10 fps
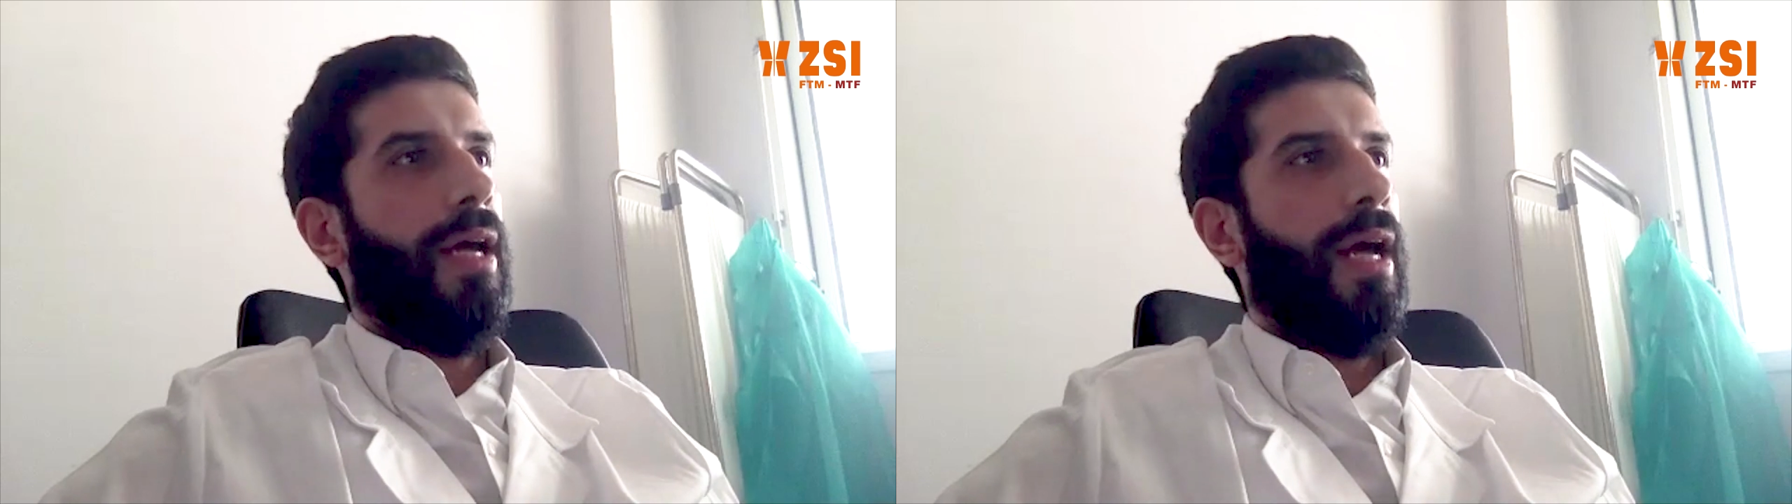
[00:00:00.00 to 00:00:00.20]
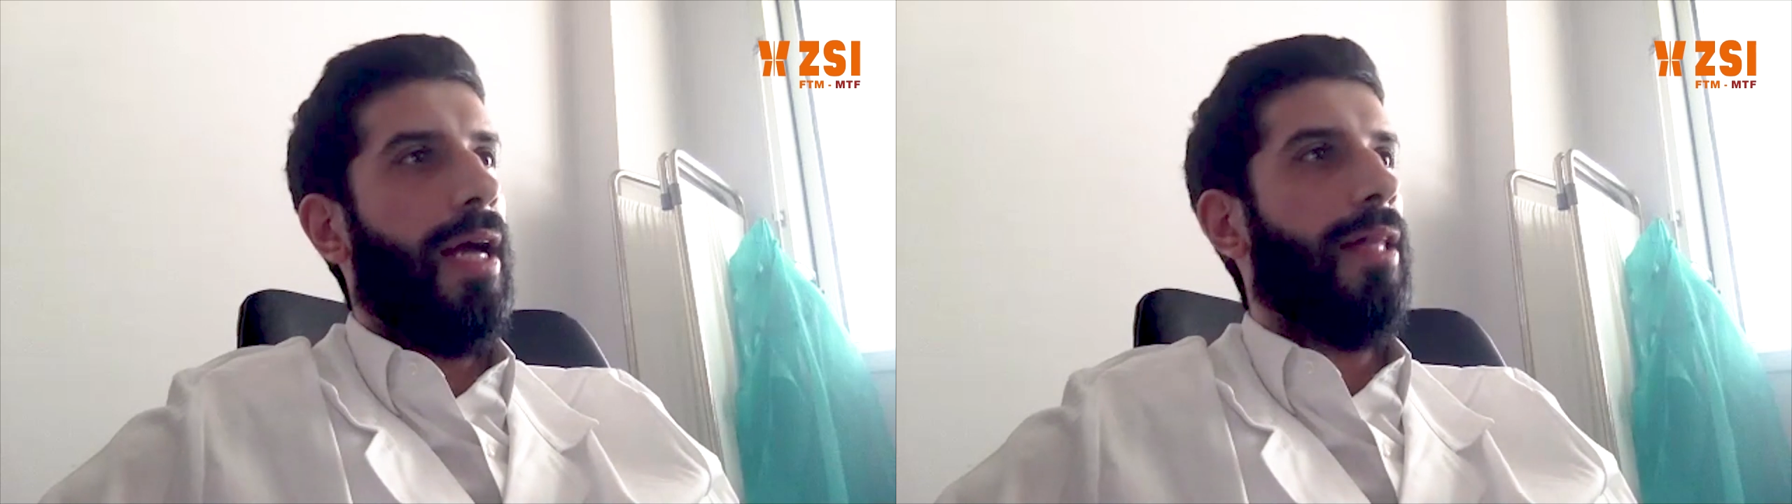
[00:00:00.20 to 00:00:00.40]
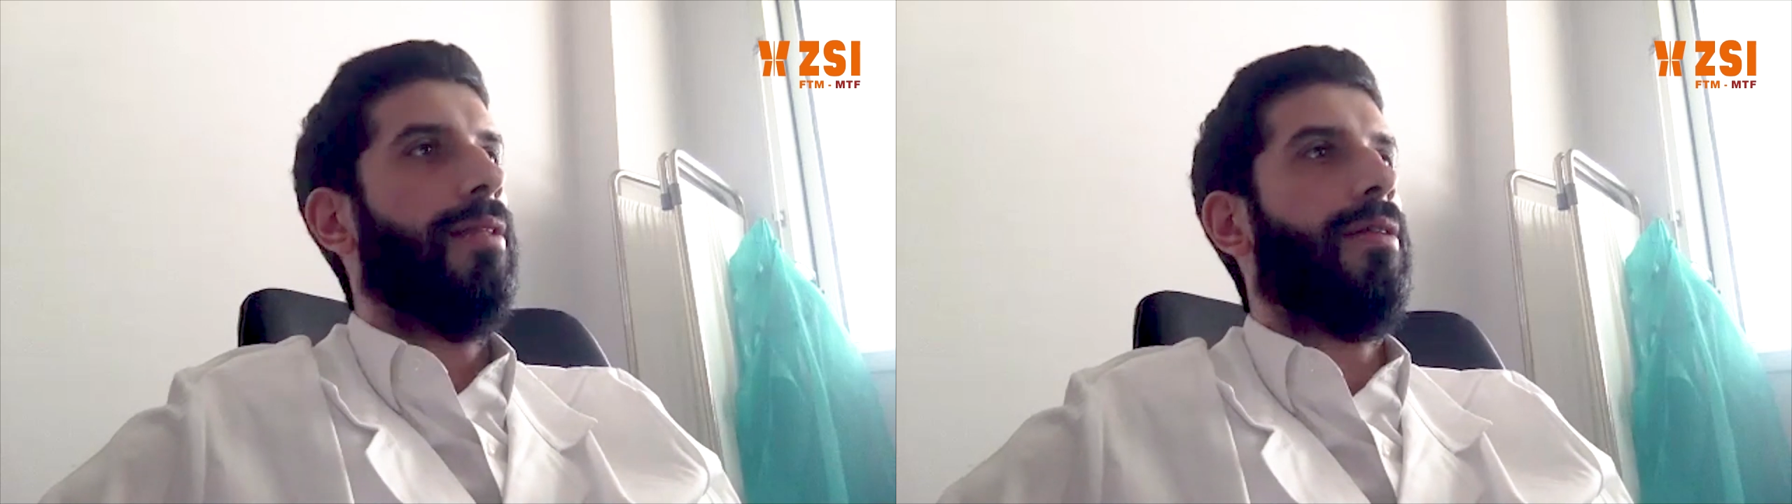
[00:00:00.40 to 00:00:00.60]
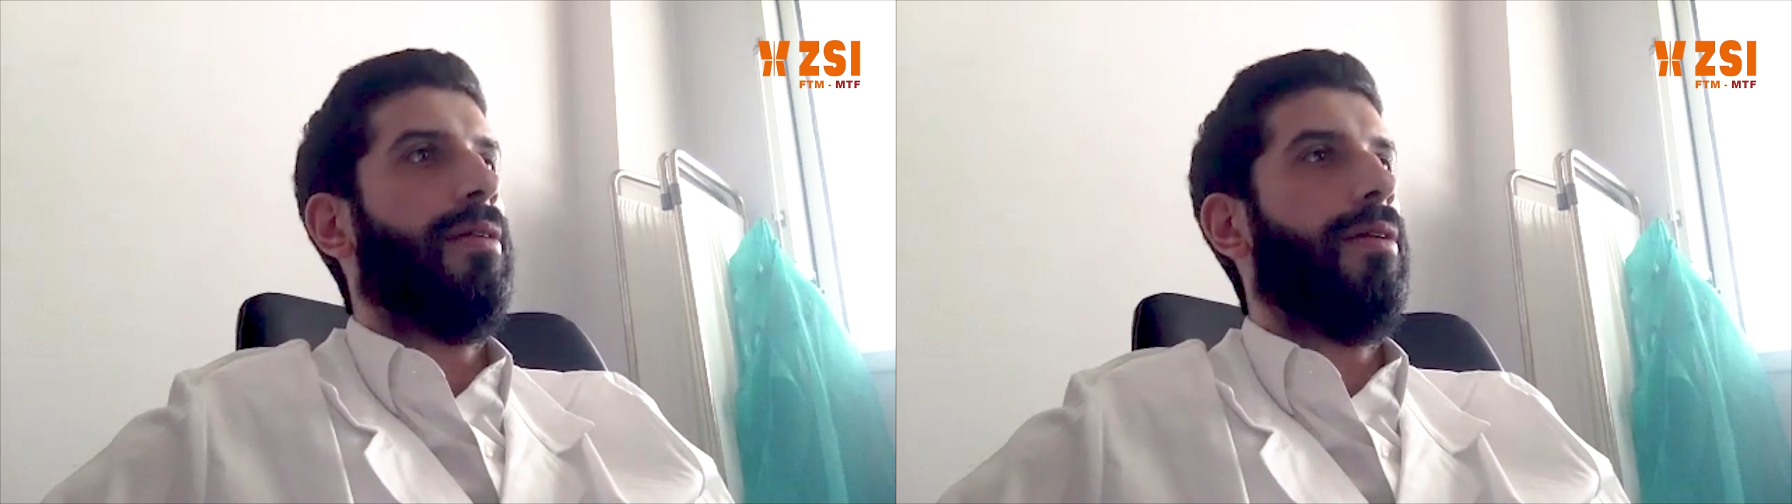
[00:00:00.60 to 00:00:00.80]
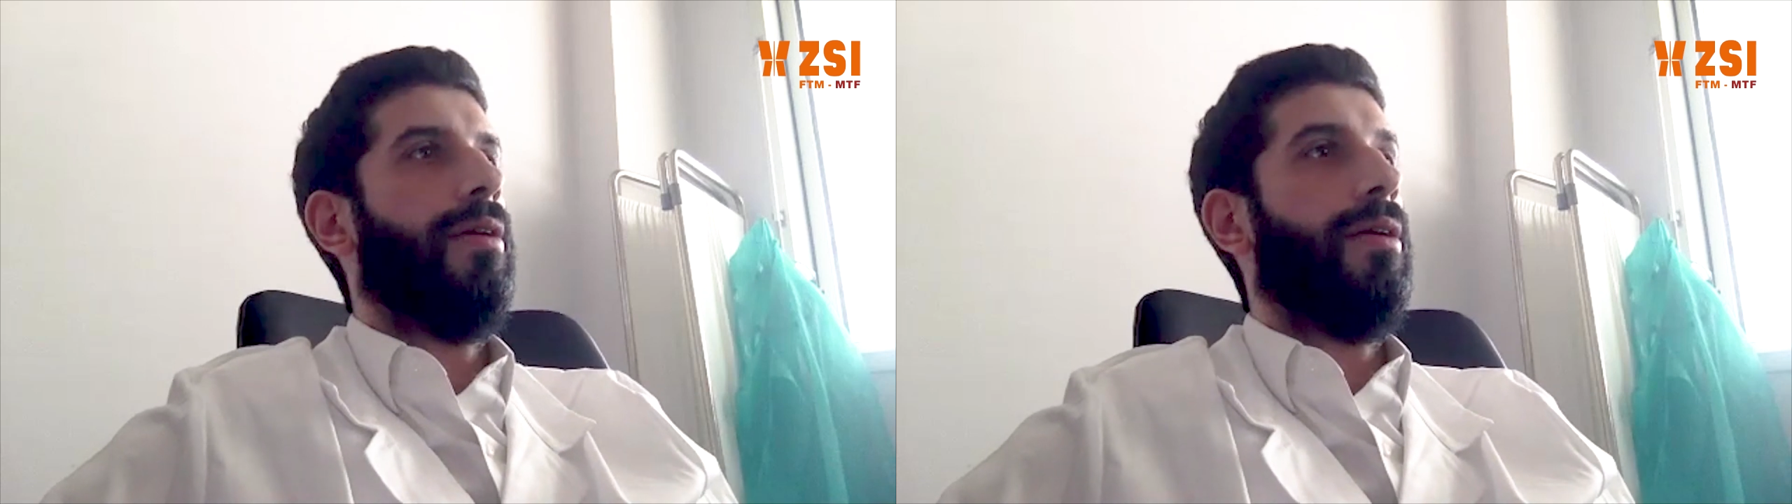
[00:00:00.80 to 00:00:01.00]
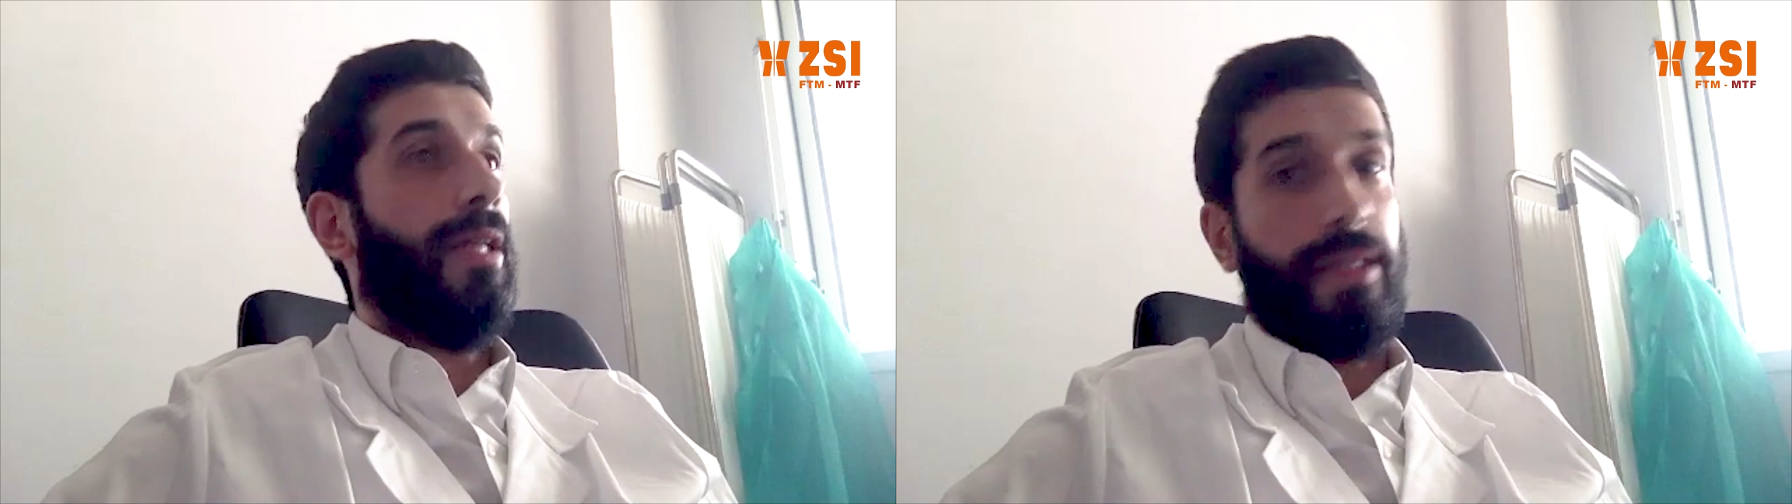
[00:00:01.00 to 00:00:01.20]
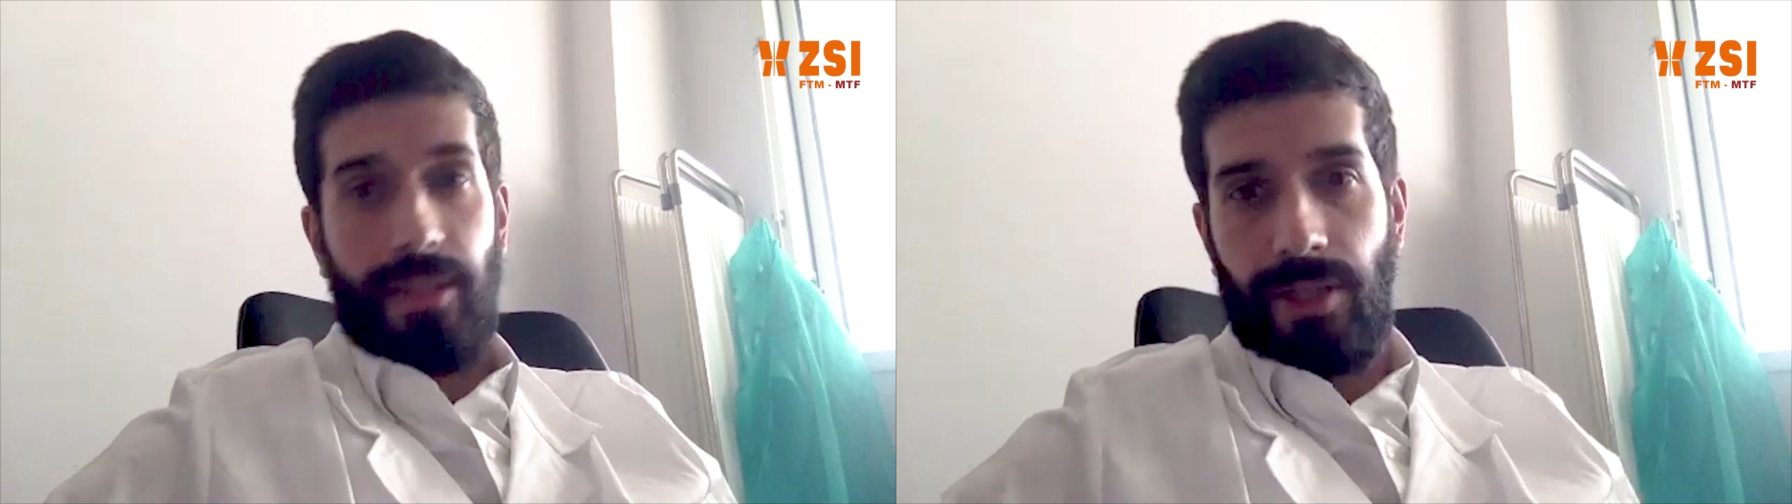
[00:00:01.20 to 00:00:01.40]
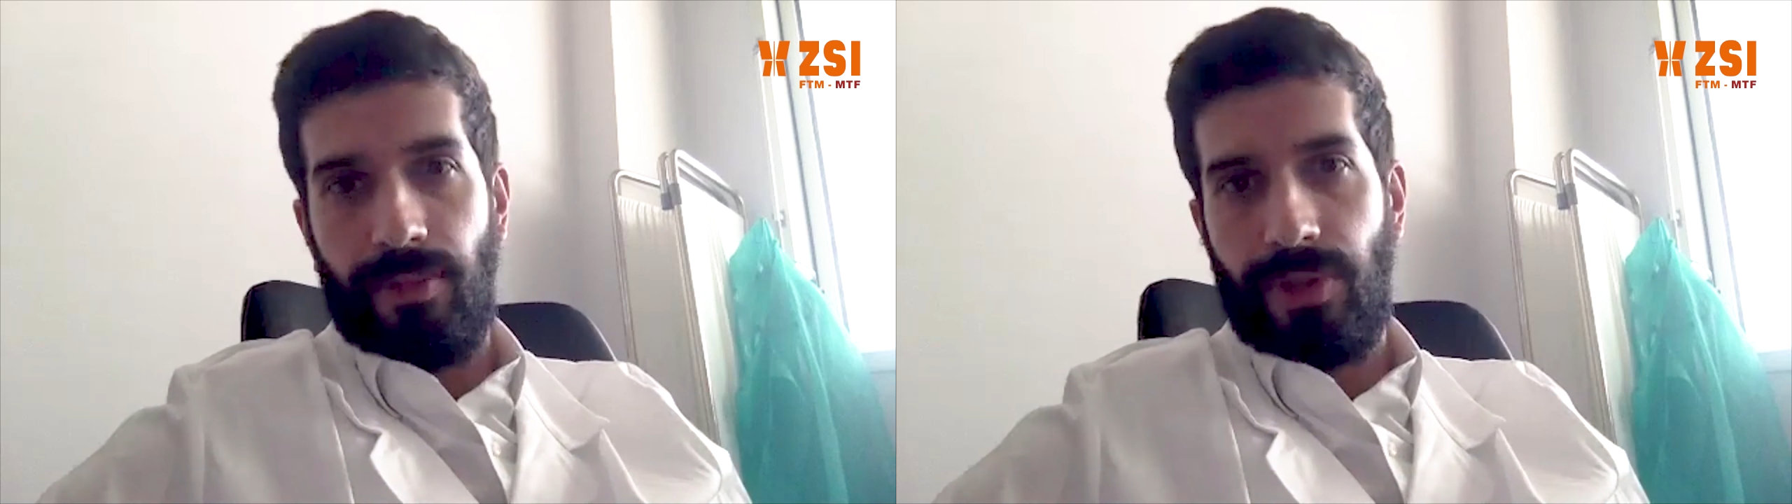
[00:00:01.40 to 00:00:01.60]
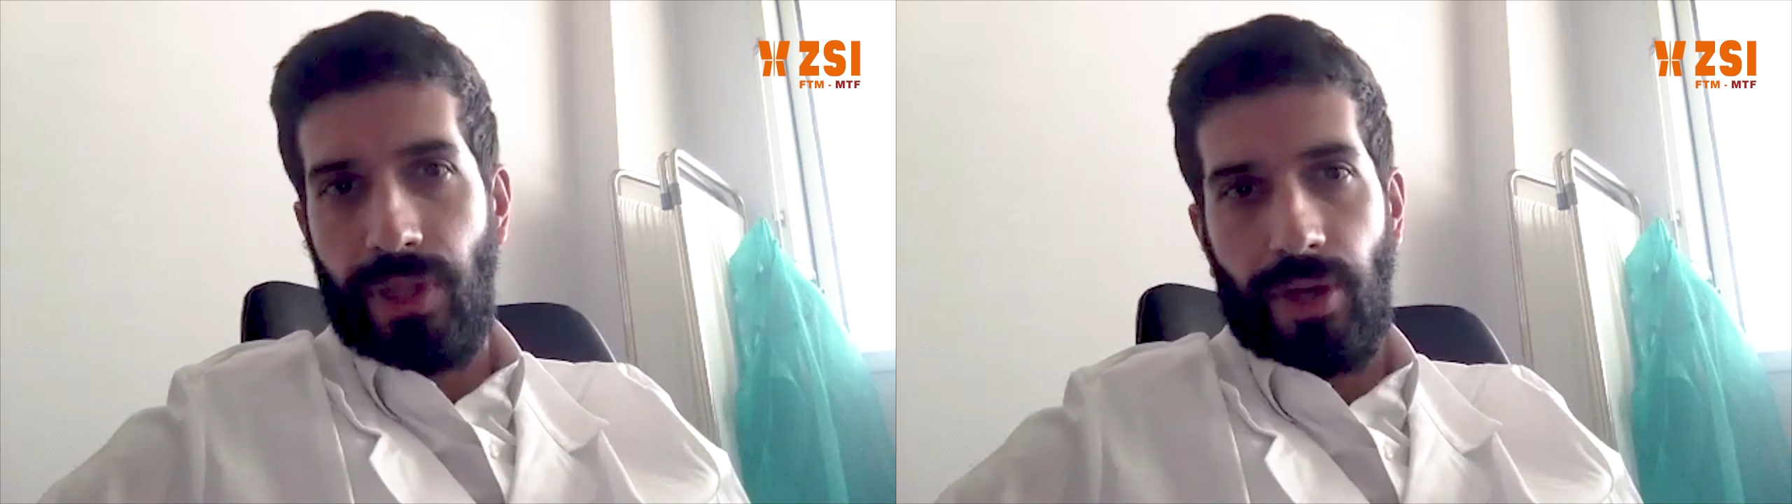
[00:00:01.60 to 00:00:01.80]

And latissimus